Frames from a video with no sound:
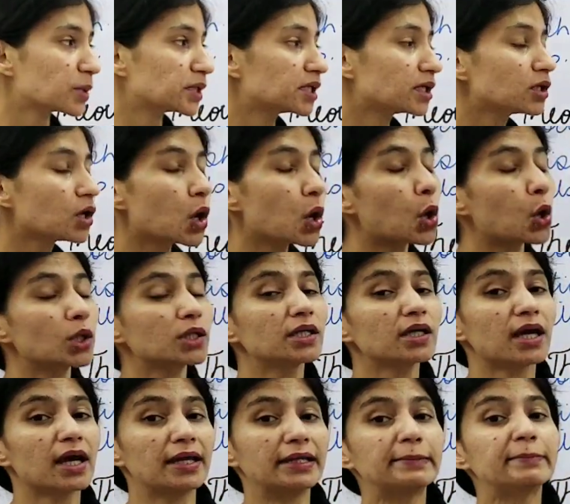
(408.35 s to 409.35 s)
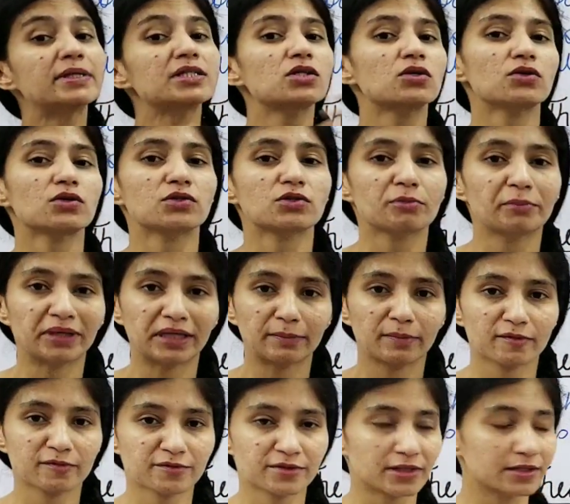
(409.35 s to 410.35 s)
whether all the animals are also made
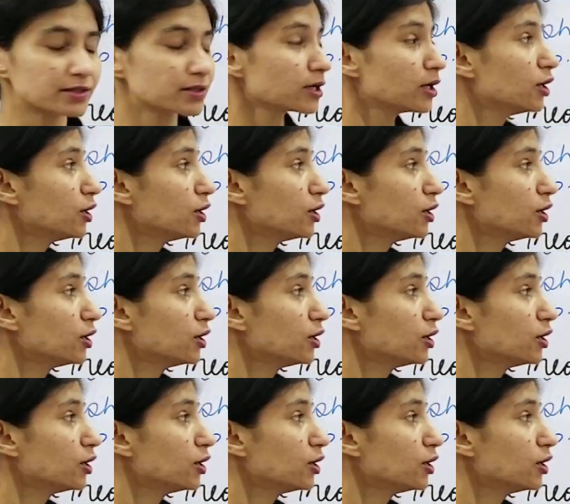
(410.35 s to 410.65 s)
up of cells.